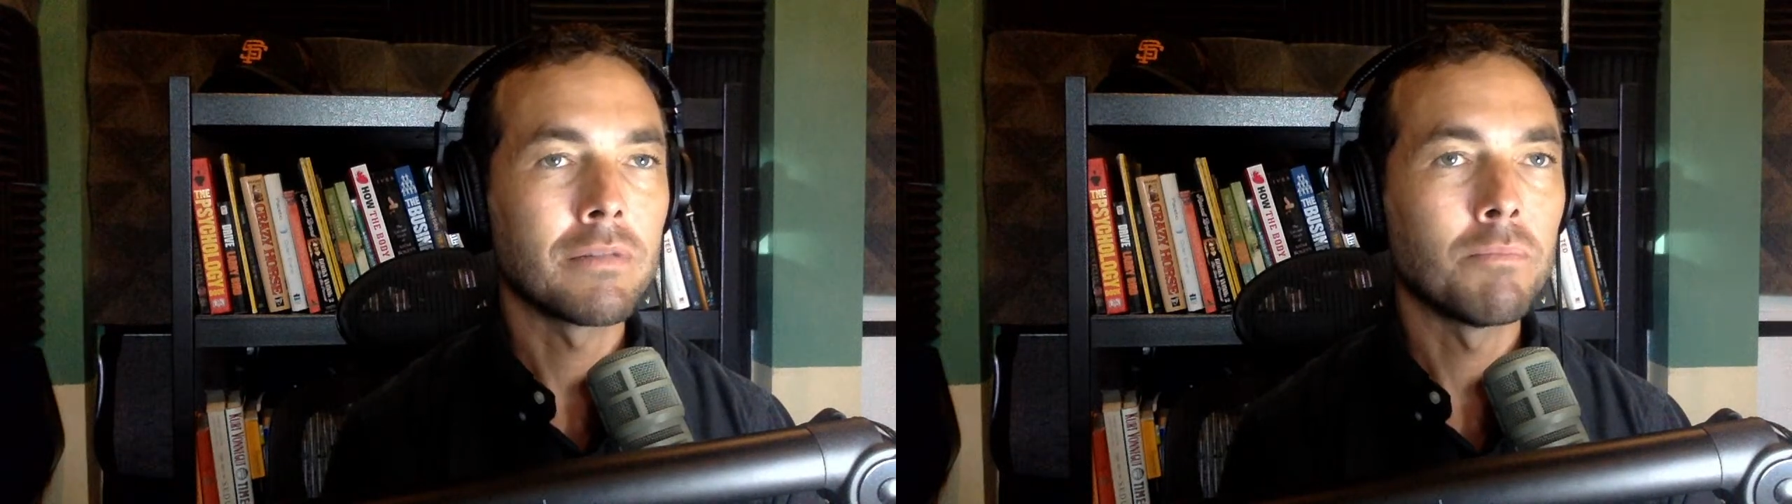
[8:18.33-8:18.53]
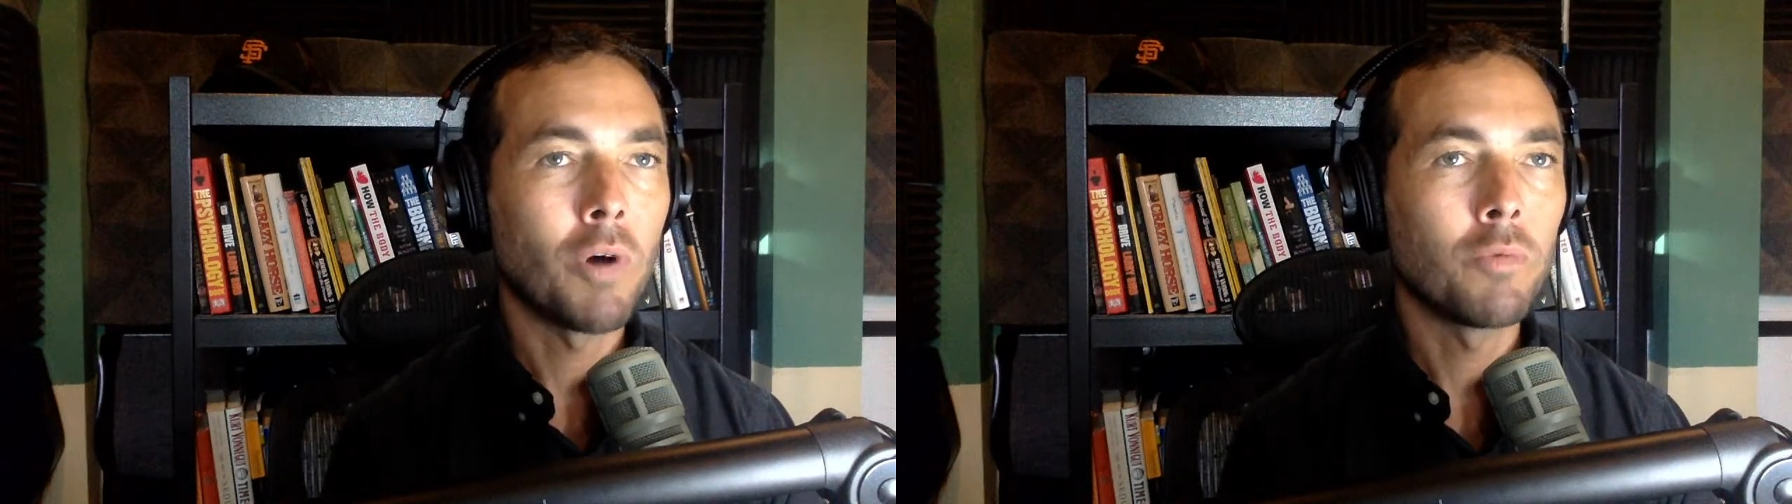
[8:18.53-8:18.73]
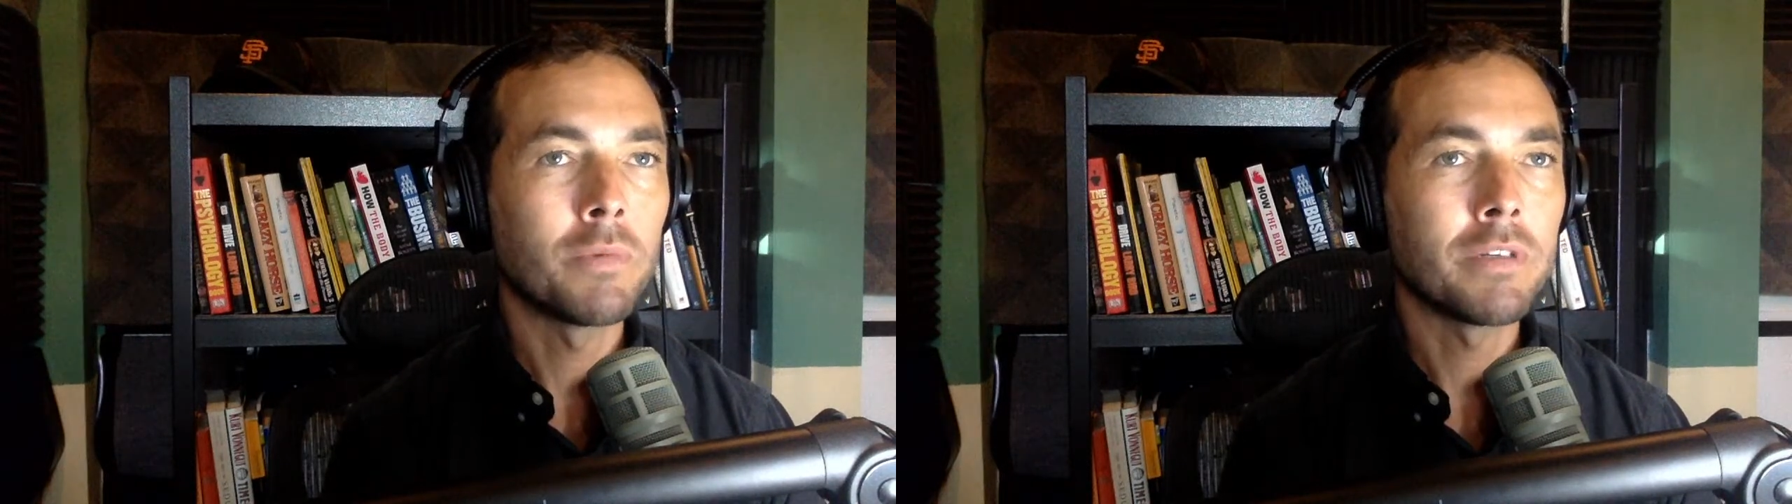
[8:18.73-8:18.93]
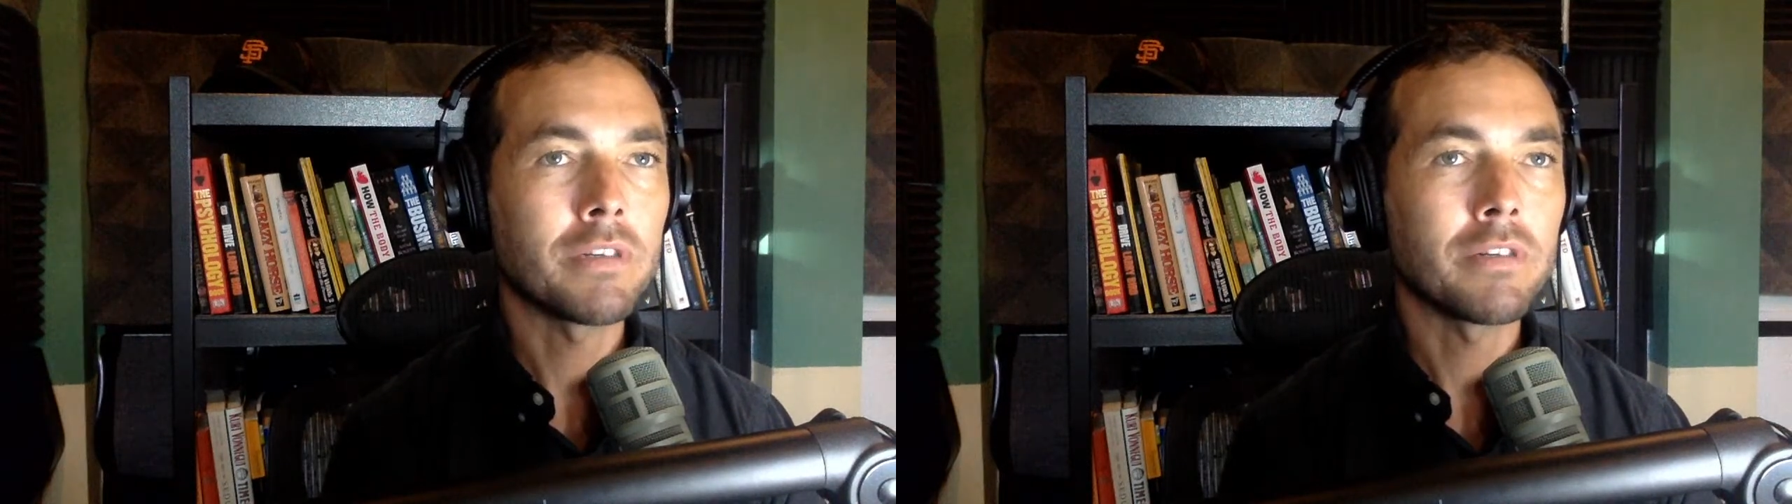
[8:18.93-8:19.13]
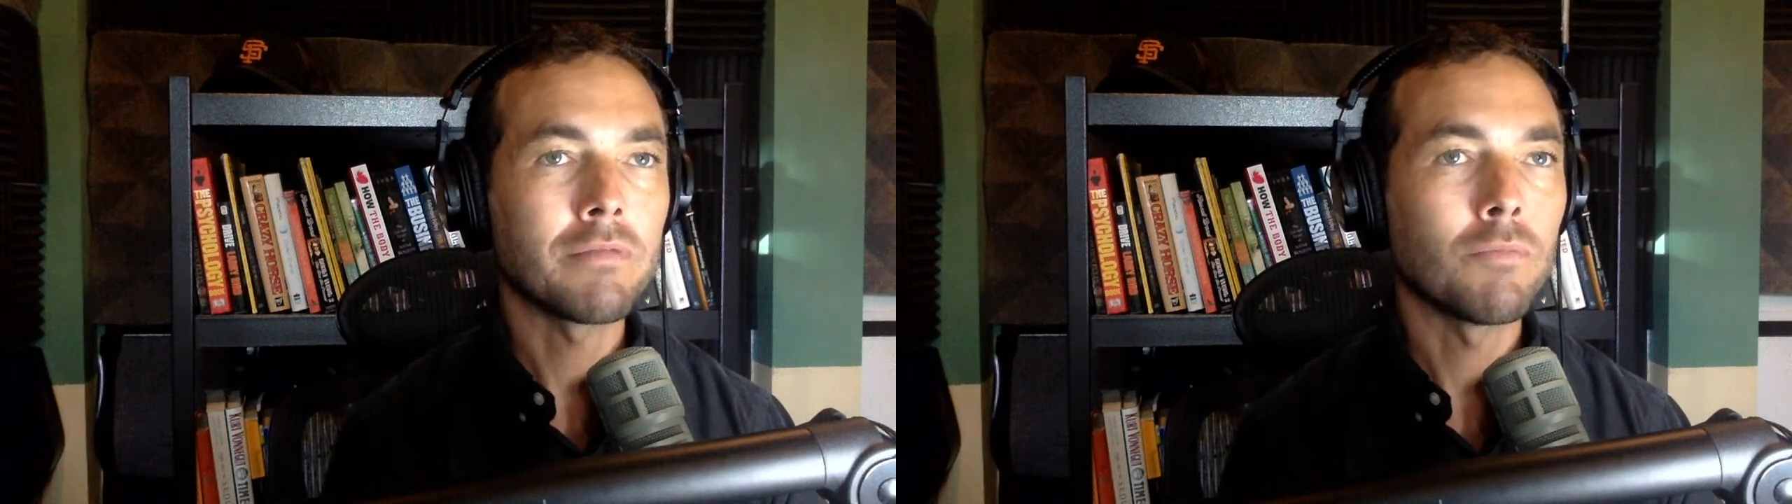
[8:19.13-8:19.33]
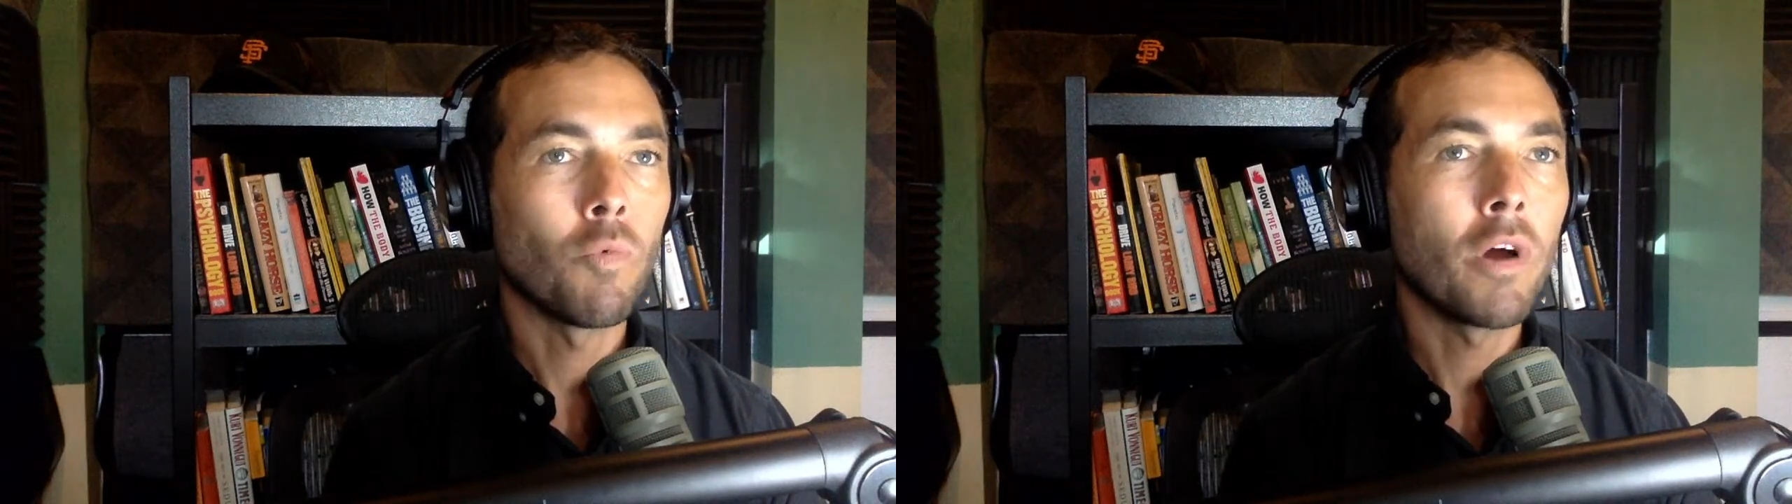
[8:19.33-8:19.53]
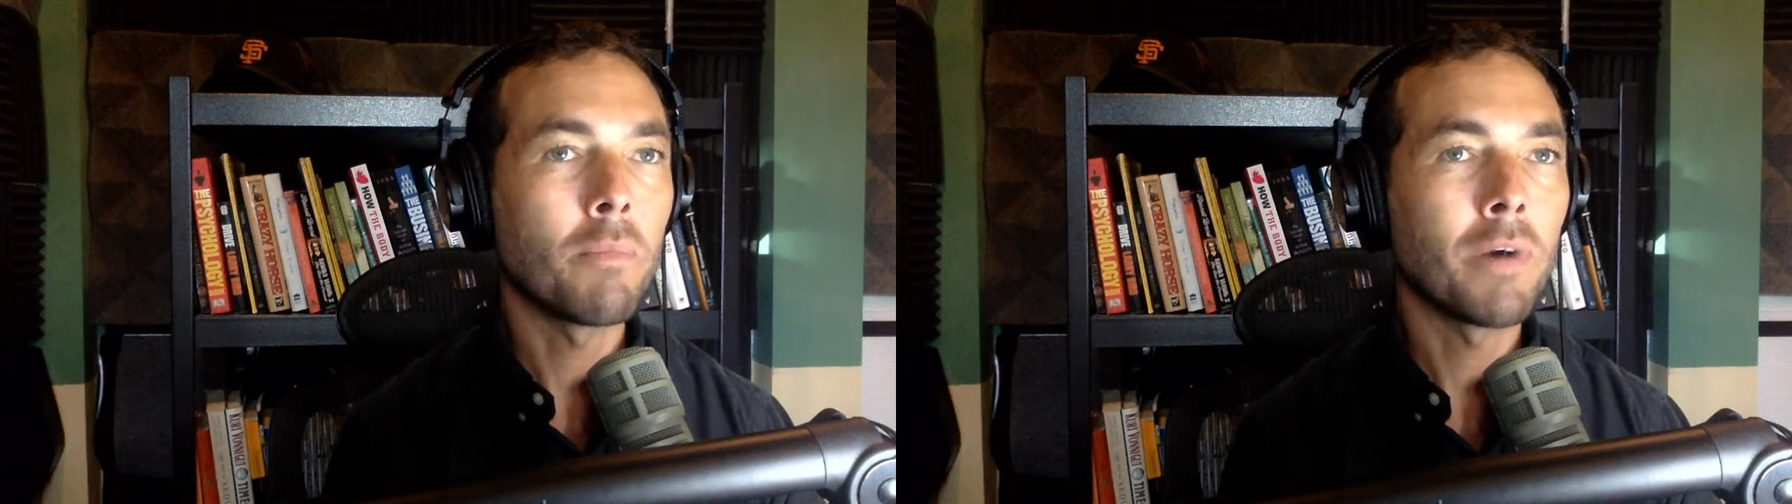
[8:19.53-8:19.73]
moments, 1